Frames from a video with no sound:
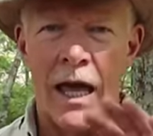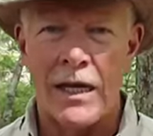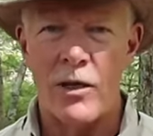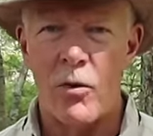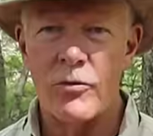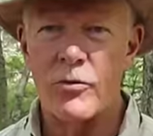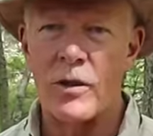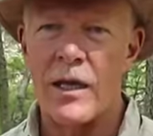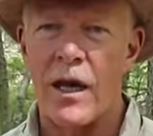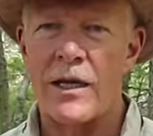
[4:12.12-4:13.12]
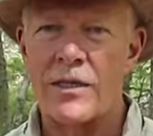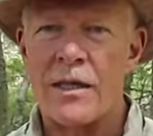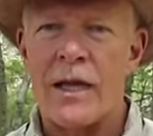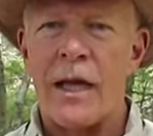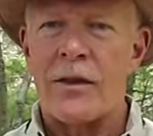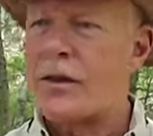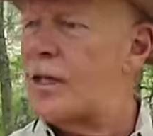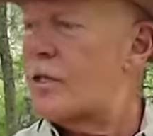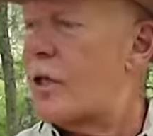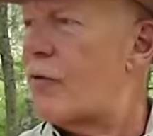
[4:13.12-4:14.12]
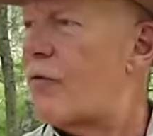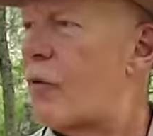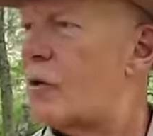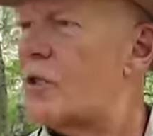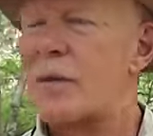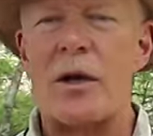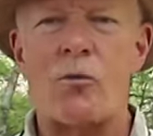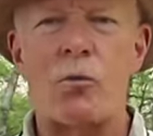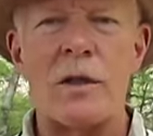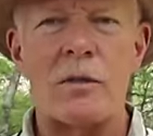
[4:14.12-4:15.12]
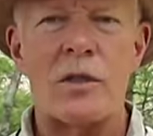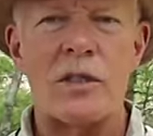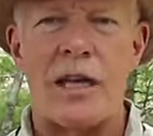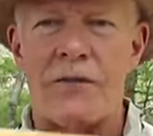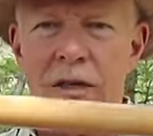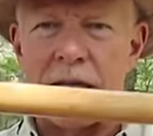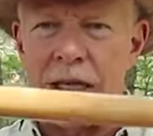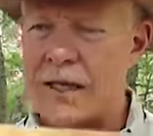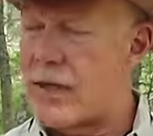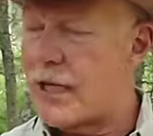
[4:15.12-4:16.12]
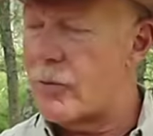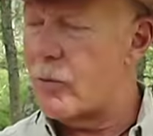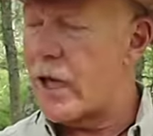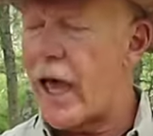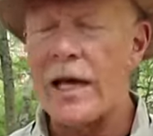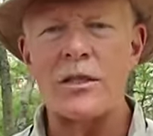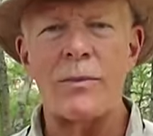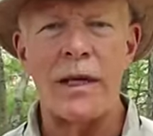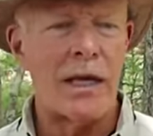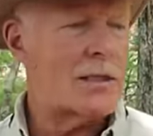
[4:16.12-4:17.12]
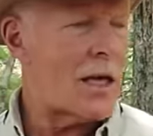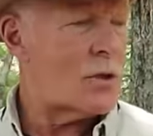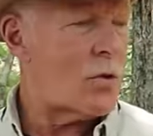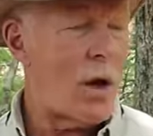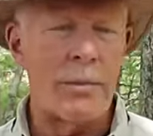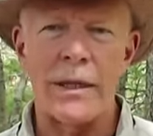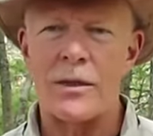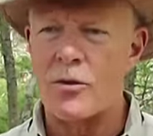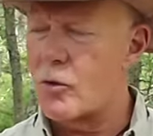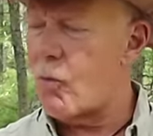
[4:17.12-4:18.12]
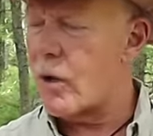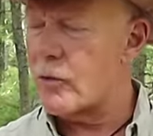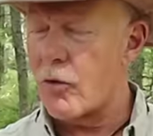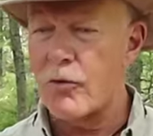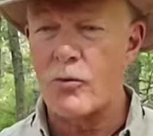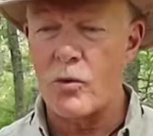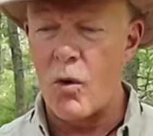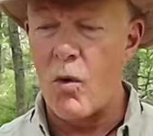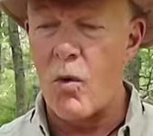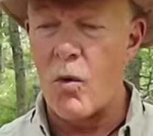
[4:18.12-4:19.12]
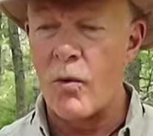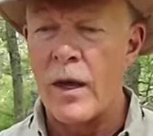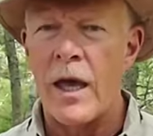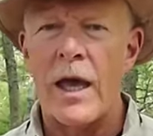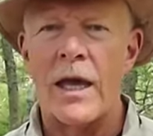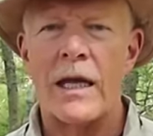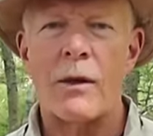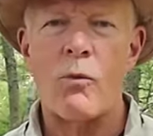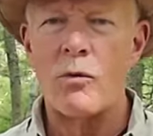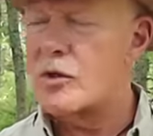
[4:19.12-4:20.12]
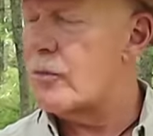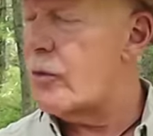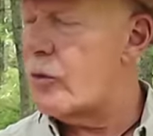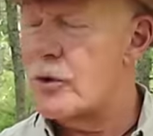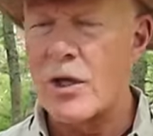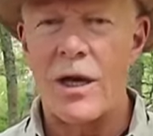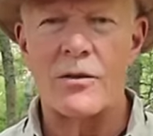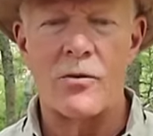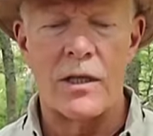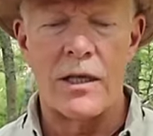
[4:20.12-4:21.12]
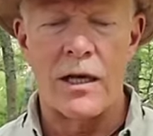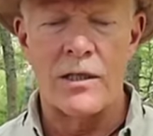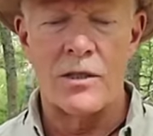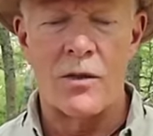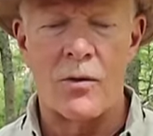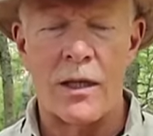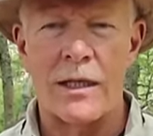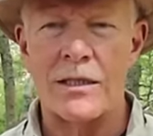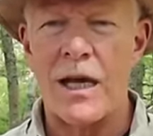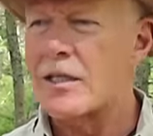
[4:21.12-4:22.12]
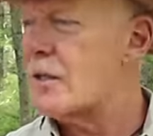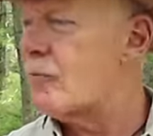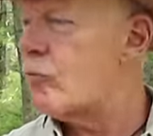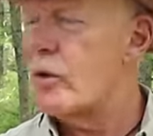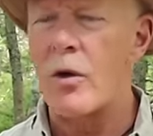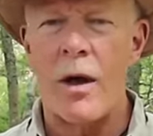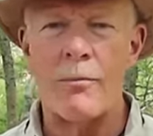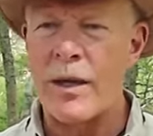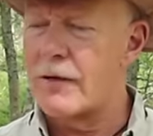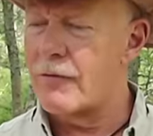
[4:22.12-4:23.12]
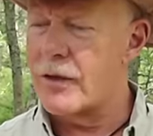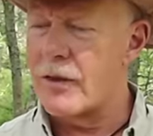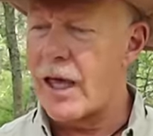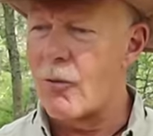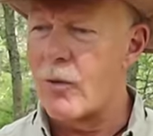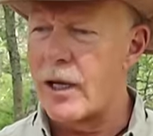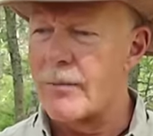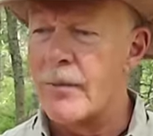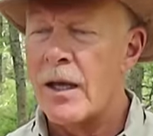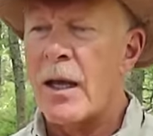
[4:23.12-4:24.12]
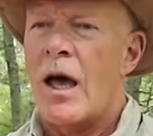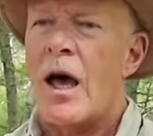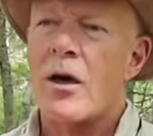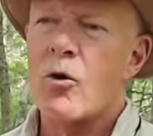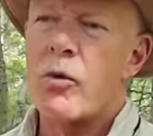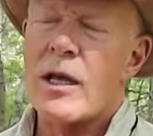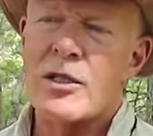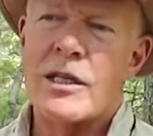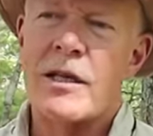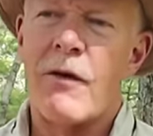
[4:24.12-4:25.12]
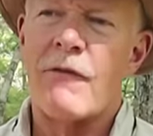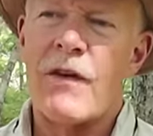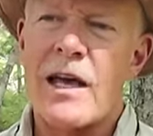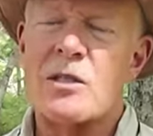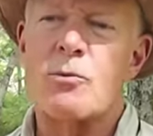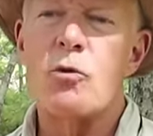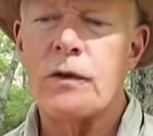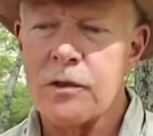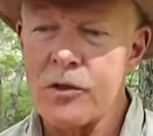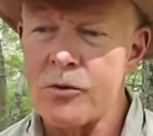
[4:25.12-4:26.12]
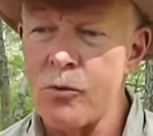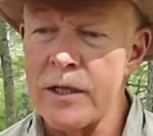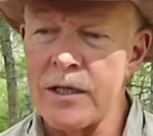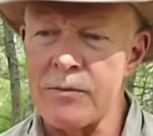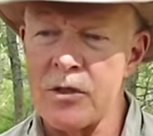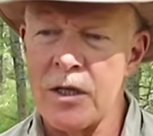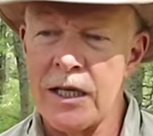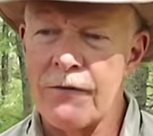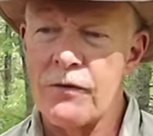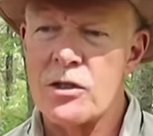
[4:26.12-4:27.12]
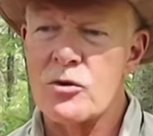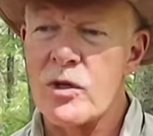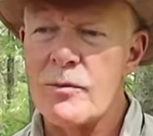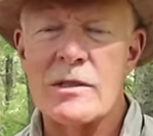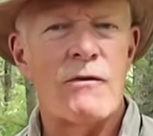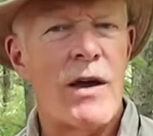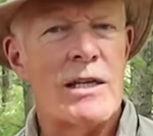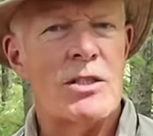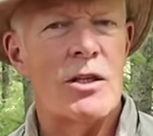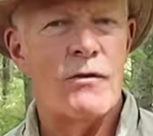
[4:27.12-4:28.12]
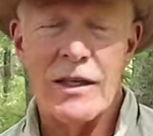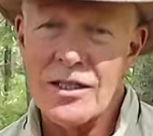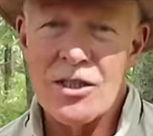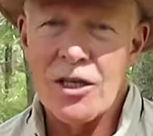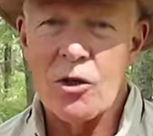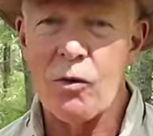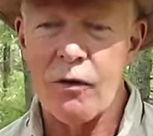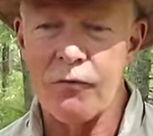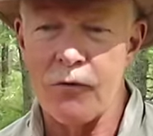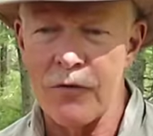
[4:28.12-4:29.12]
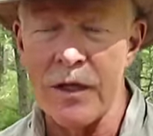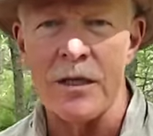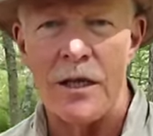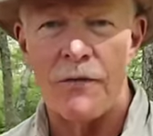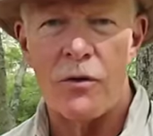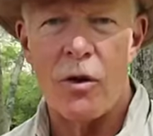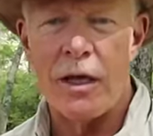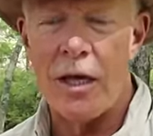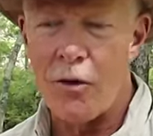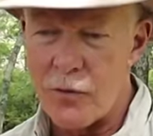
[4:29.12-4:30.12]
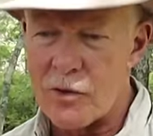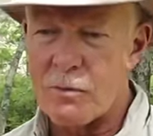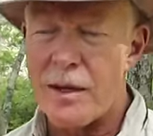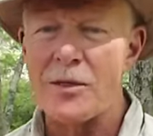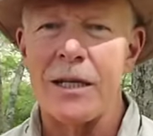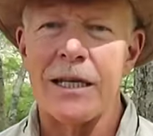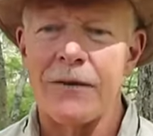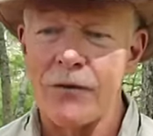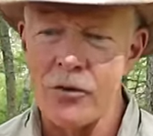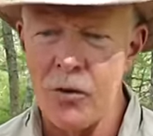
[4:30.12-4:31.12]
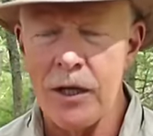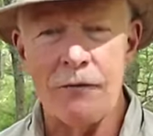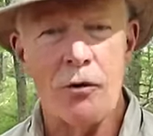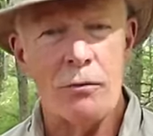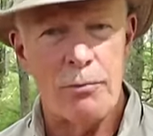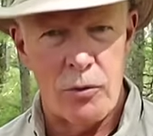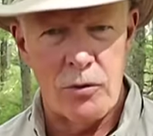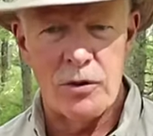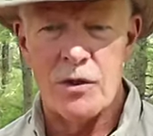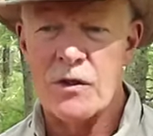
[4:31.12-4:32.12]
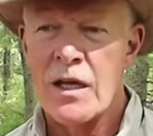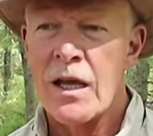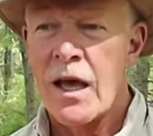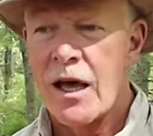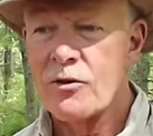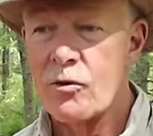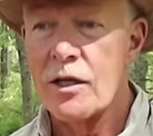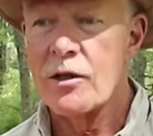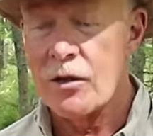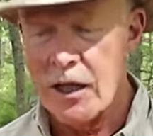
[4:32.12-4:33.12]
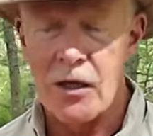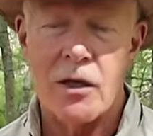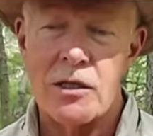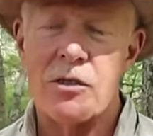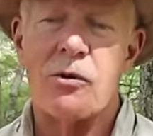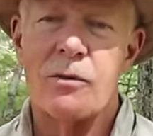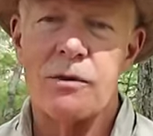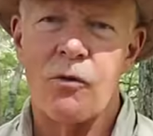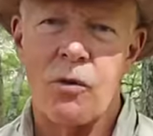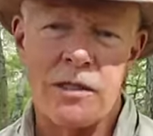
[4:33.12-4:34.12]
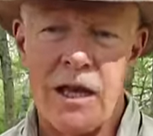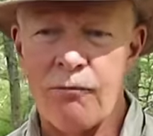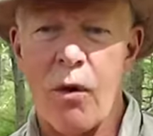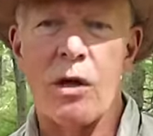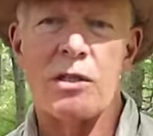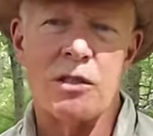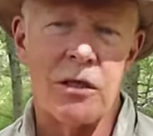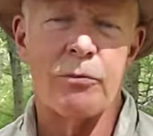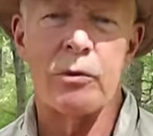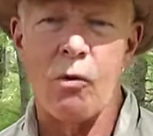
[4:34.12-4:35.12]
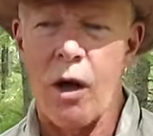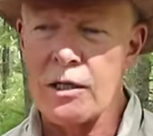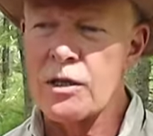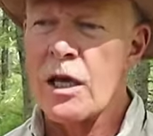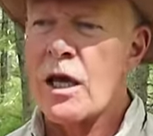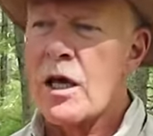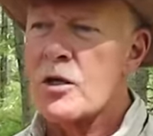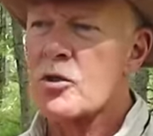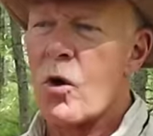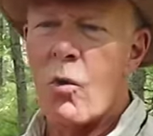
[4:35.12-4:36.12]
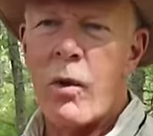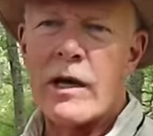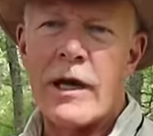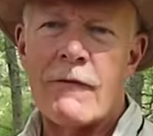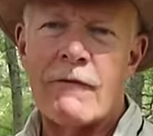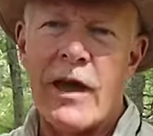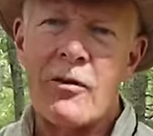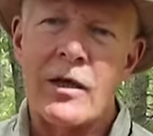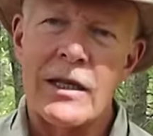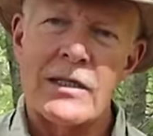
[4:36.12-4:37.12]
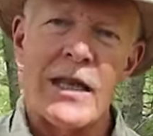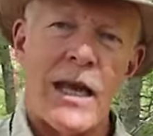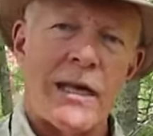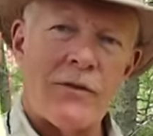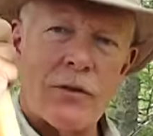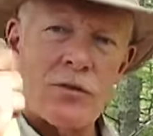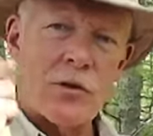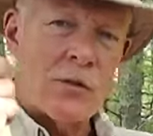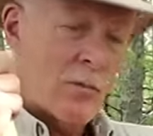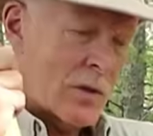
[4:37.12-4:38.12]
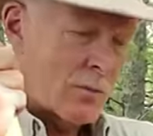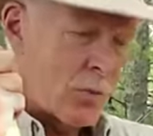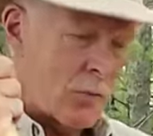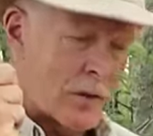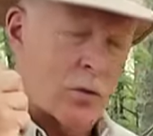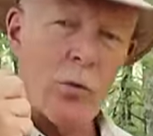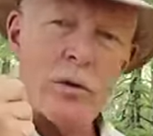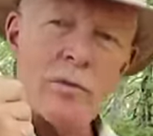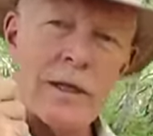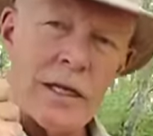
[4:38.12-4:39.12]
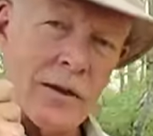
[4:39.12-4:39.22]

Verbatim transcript: and I go through the ice, this affords me a real safety in that will catch me as I drop into the water through the hole and I won't submerge under the ice. So it's got some real benefit that way. Uh, crossing fast moving streams. If the stream is fast enough, it can take you off your feet if you're not careful, especially if you don't have good purchase underneath. And a lot of streams, of course, course, have moss and slippery rocks. So what I have found is that if the stream was moving towards me